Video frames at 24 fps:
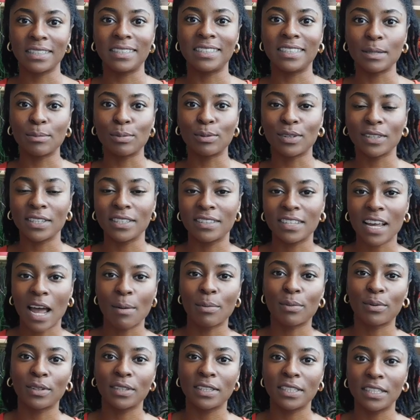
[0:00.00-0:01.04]
dibble and
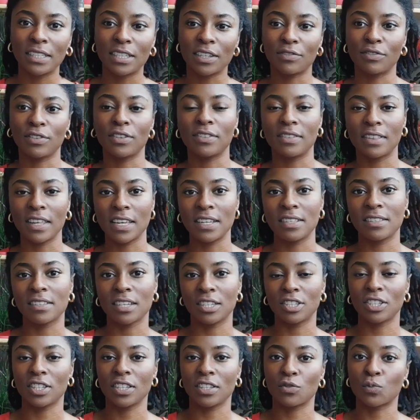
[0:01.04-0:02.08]
dabble in different things
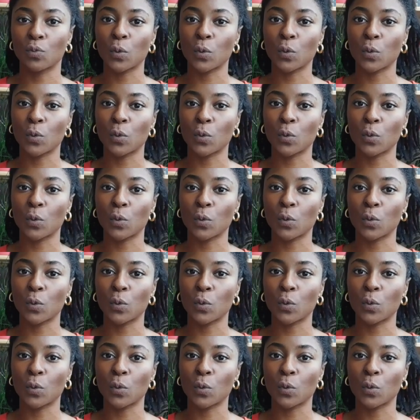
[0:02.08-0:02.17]
such as